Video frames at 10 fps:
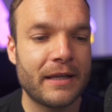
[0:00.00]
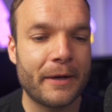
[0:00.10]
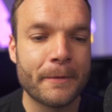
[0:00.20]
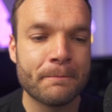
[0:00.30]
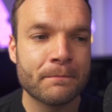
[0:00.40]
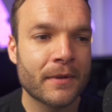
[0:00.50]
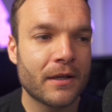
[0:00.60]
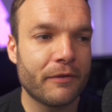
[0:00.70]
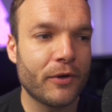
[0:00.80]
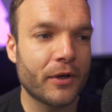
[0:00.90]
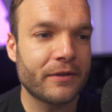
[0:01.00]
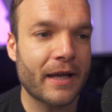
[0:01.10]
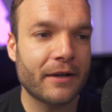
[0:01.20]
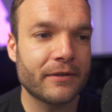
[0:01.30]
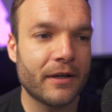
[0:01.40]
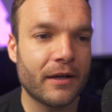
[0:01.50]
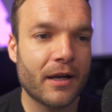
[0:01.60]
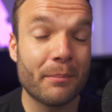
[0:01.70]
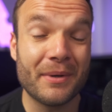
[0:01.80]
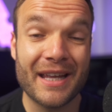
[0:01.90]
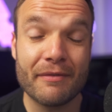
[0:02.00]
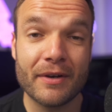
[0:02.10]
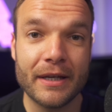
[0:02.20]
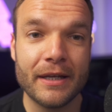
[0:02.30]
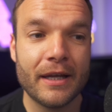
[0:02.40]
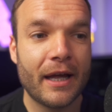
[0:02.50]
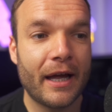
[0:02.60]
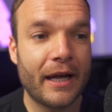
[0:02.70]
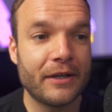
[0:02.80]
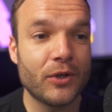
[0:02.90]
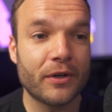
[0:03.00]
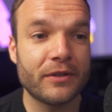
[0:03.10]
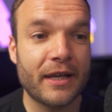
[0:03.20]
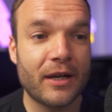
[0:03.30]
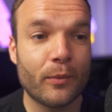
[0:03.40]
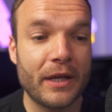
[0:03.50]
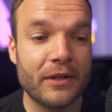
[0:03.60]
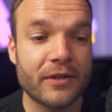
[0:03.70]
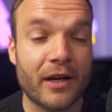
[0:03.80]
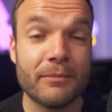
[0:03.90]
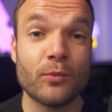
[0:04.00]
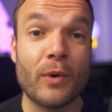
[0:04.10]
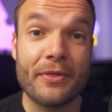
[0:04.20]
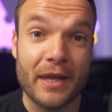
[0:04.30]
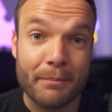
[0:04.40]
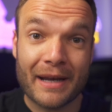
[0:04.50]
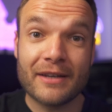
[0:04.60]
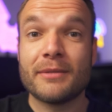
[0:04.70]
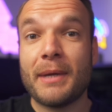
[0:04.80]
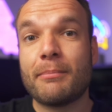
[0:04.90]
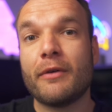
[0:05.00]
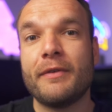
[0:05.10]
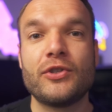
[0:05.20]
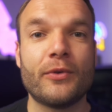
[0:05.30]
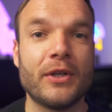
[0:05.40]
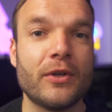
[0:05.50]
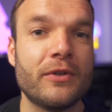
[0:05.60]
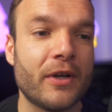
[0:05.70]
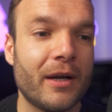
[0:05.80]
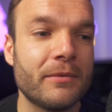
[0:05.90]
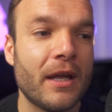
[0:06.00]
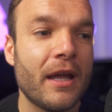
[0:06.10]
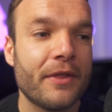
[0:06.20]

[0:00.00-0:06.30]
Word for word: Now, if you're going to tax a company heavily, and you're going to take away the times when they manage to make profit during good times.